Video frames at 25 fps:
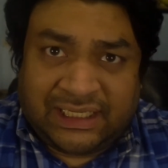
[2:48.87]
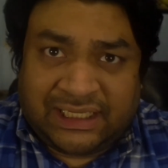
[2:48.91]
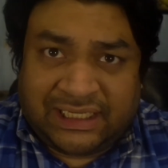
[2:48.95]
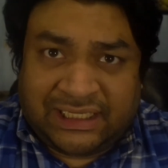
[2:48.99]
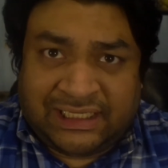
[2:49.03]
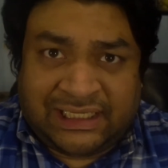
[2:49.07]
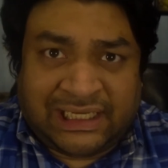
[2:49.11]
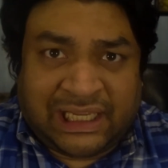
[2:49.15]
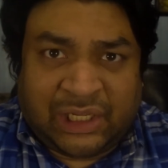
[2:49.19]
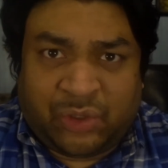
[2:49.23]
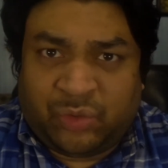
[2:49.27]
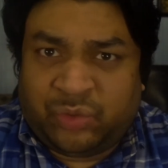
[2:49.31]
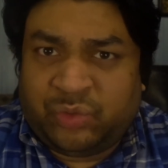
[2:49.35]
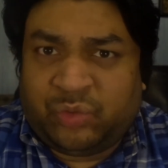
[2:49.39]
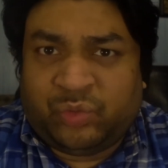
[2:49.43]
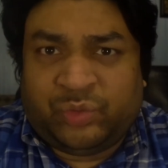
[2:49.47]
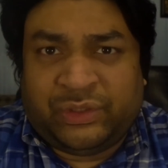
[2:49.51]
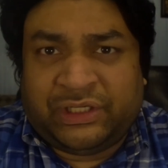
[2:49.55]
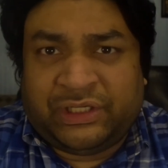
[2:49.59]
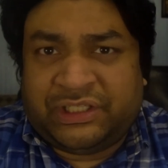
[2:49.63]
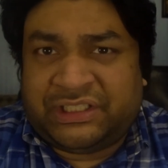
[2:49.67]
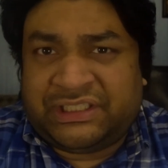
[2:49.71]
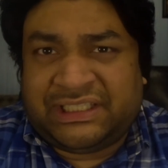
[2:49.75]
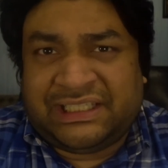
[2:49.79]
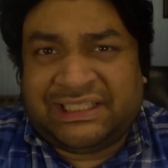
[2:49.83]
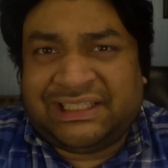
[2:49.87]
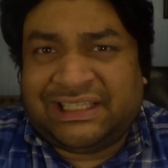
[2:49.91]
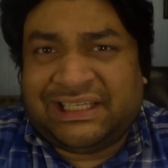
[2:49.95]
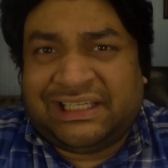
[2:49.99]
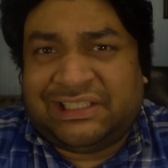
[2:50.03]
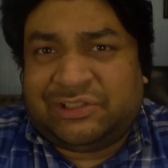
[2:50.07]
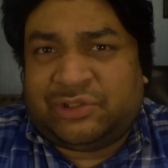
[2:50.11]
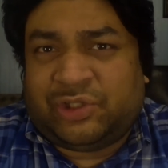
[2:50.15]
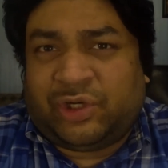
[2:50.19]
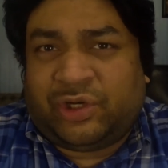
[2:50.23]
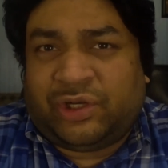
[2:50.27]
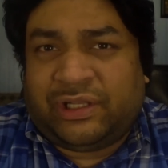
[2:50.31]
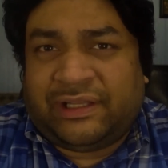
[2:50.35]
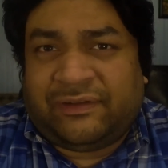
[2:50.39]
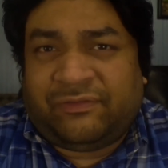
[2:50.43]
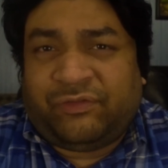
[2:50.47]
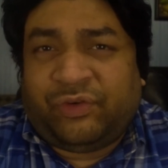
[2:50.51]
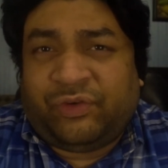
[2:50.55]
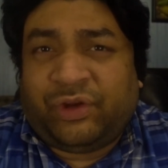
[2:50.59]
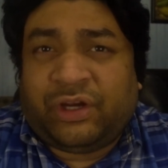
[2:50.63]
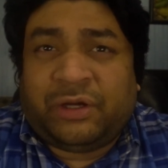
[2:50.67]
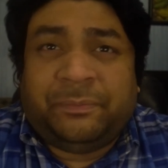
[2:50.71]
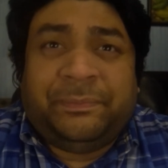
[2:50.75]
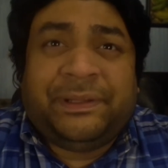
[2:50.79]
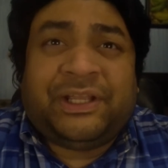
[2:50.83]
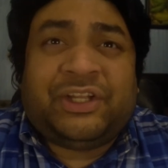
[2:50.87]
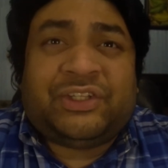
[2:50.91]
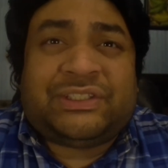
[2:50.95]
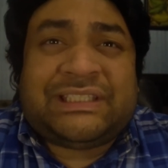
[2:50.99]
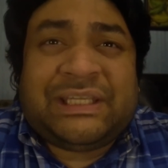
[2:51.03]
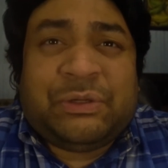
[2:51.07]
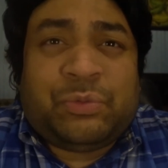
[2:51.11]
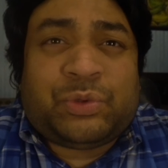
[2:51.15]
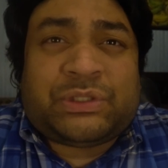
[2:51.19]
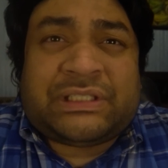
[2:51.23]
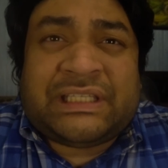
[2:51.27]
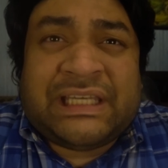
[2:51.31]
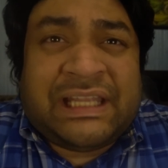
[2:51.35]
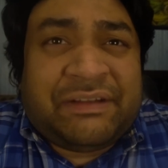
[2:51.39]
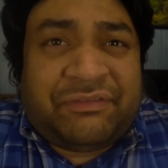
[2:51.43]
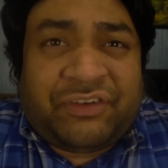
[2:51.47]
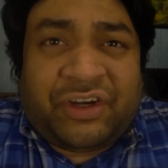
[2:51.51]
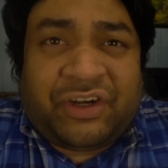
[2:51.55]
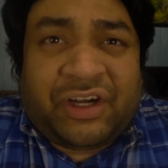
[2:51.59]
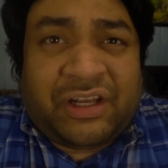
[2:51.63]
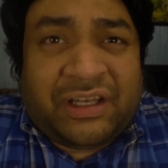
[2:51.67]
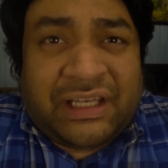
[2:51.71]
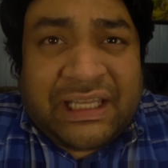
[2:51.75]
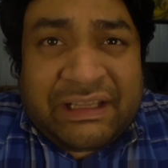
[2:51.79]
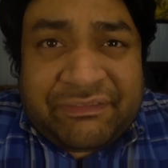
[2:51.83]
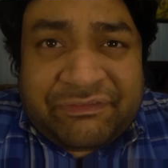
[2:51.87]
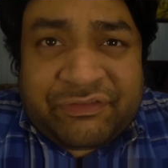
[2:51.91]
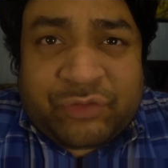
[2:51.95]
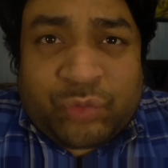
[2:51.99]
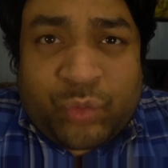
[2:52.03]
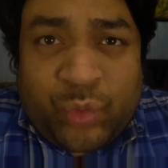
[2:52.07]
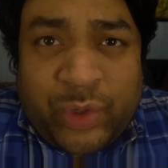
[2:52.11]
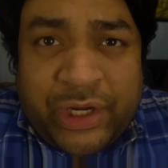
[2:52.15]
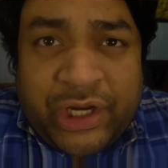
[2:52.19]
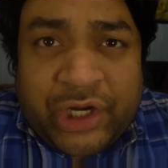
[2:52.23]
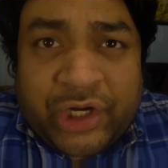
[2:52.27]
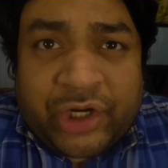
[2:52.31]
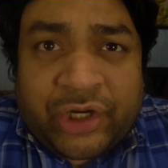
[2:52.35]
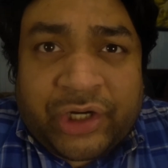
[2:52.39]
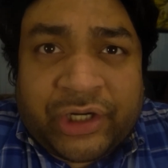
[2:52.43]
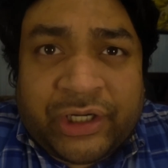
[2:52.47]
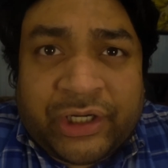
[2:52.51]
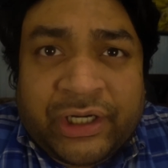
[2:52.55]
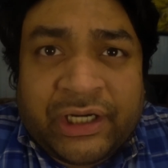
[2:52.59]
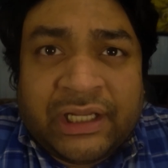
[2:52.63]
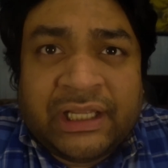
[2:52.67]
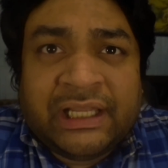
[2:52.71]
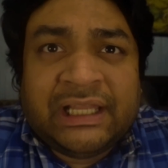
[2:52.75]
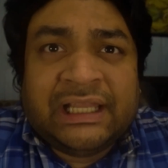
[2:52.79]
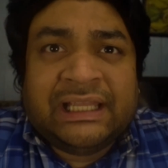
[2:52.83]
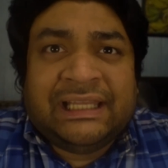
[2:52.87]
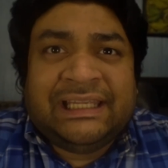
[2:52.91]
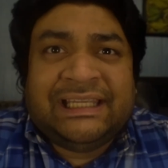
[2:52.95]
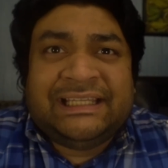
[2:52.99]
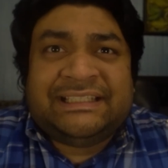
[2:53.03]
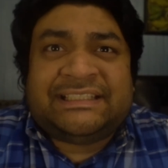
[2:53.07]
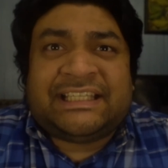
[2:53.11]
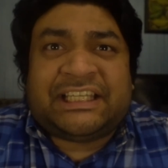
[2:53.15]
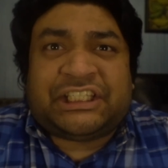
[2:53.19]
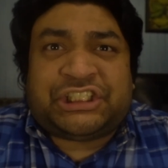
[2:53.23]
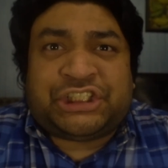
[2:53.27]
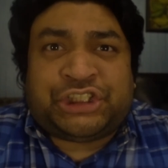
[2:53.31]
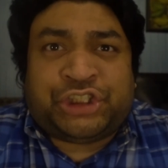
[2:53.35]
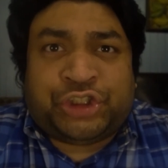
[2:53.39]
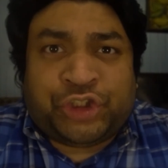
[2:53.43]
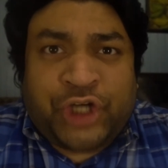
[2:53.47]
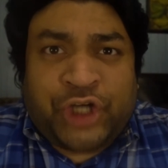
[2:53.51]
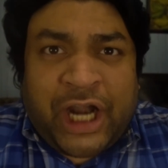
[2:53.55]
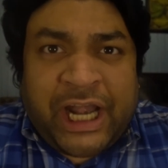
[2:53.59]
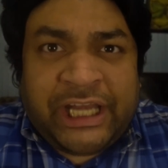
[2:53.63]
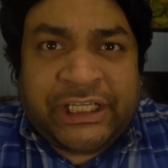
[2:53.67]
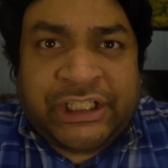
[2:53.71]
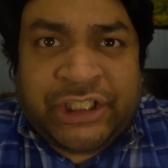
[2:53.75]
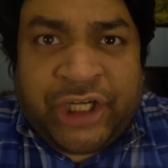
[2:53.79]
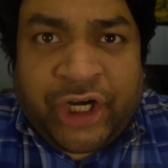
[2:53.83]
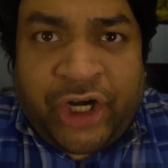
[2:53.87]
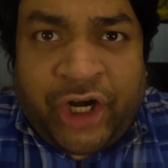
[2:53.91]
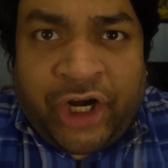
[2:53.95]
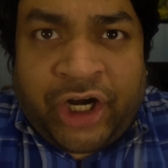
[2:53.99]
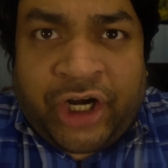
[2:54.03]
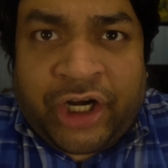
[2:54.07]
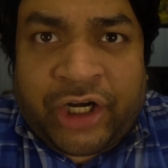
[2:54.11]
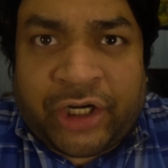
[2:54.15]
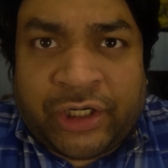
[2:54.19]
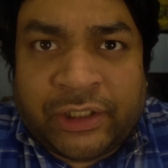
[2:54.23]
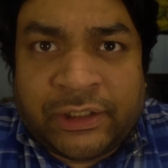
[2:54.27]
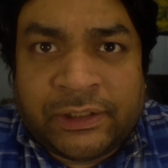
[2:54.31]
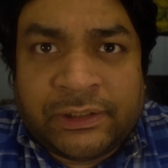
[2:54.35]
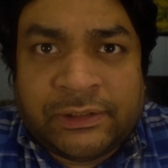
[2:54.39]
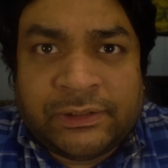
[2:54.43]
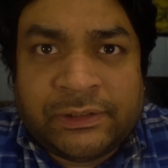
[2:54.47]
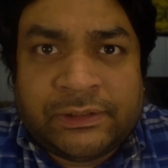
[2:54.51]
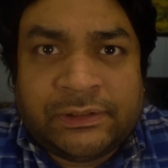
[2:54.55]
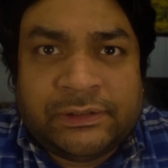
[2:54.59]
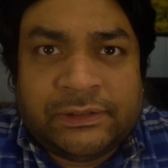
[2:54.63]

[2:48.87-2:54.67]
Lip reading: And now we're seeing that he's not a left winger because he was never a left winger. He's a striker.